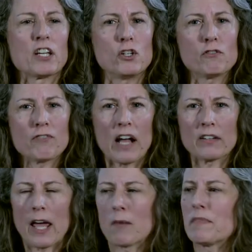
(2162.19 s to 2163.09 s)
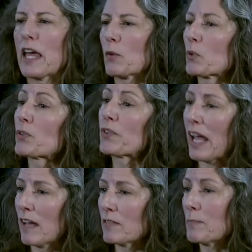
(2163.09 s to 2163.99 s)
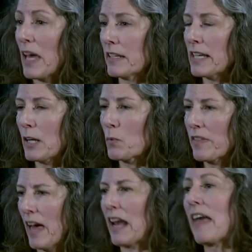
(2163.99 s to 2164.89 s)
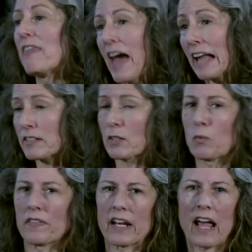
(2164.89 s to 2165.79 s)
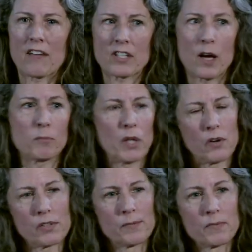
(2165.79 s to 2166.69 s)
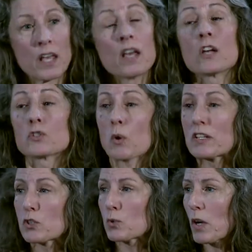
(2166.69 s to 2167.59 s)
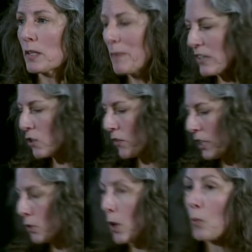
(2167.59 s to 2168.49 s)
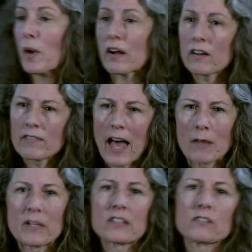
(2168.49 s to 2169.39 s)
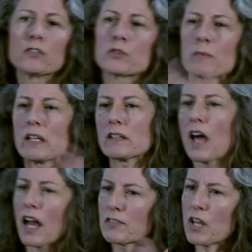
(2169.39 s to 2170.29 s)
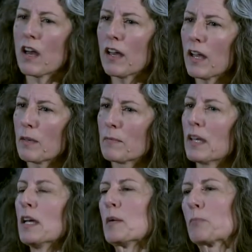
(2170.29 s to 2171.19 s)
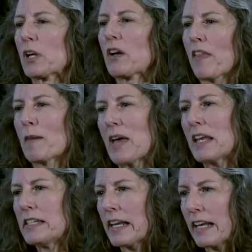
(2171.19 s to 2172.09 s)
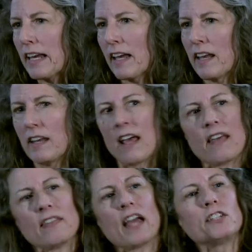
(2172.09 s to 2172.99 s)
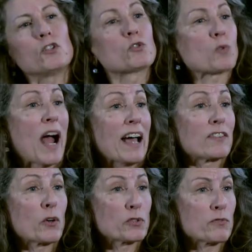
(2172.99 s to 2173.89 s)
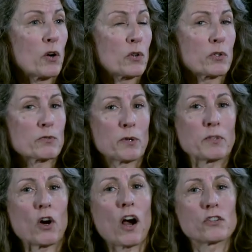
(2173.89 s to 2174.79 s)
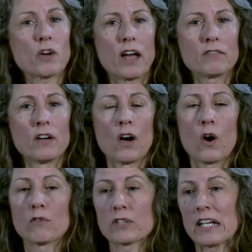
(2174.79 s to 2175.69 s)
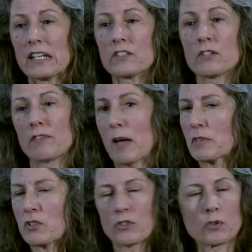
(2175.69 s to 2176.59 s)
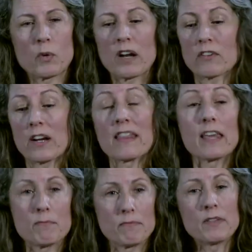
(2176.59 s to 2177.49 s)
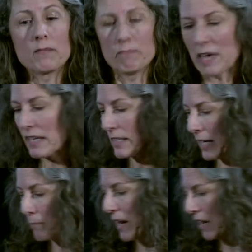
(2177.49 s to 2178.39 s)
new file name, then it will save the metadata with that, and that's the one that I have to upload. So I just wanted to make sure that you're aware of that, because if you spend a lot of time putting all that metadata in, and then you drag those photos from your hard drive over into Family Search or whatever, the metadata may